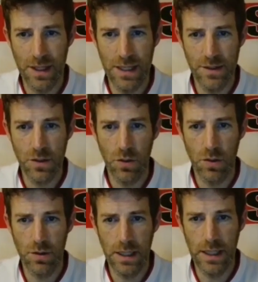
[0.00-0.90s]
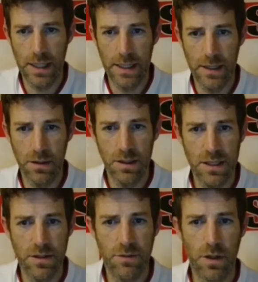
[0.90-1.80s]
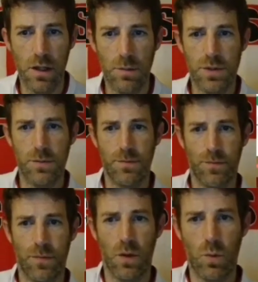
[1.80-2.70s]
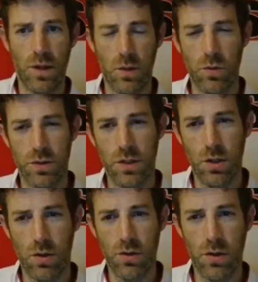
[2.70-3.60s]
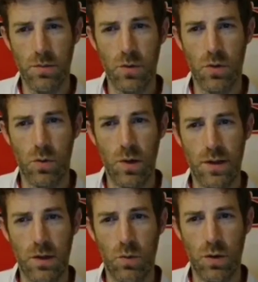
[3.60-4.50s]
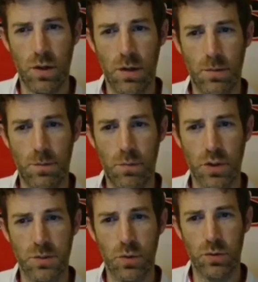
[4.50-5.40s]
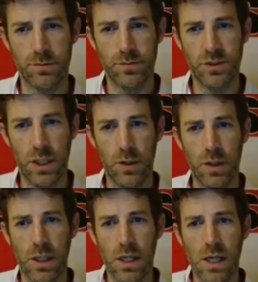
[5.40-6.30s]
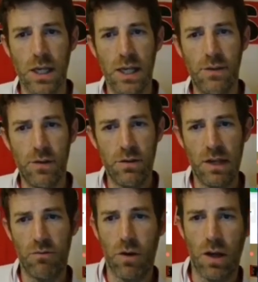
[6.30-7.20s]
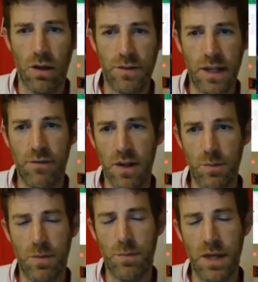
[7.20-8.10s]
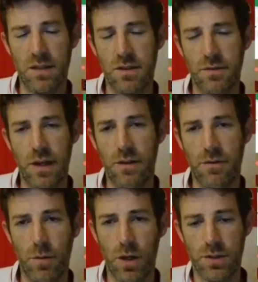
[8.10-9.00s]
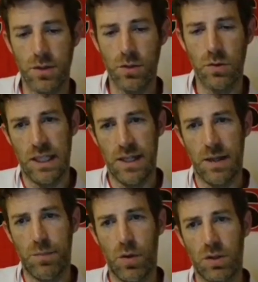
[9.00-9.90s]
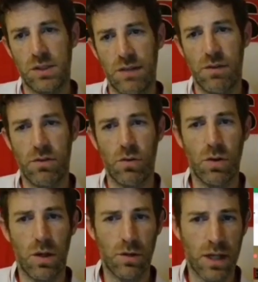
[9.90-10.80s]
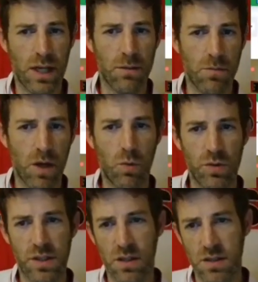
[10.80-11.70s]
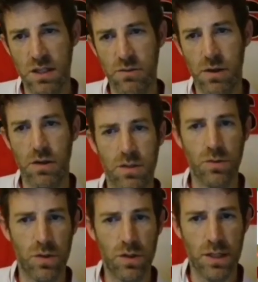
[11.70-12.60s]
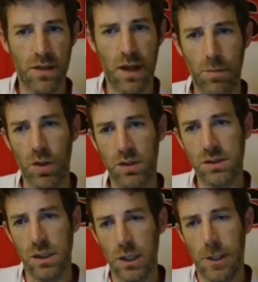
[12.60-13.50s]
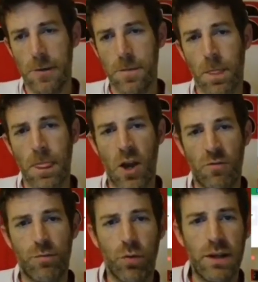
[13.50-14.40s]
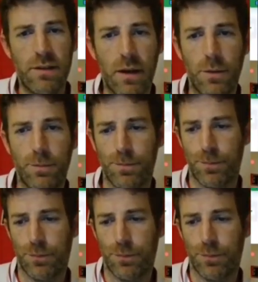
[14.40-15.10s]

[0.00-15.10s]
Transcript: it's got a list of the clubs, whether you want to lock them or whether you want a possible. So if you think, right, I've definitely picked a defender from Arsenal, select that box. If you thought, okay, I want to consider it Arsenal, you tick that box. I've pre-ticked